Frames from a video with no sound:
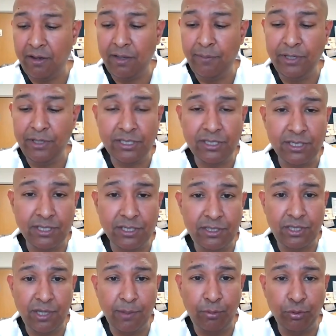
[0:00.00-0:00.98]
And let me just
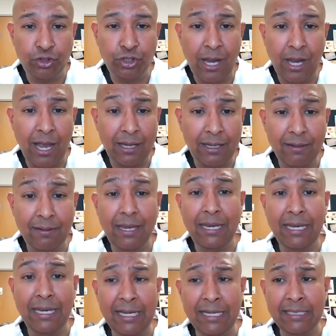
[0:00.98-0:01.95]
double check.
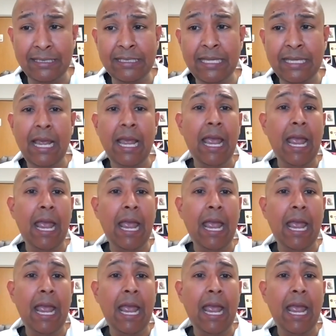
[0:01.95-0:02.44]
It is.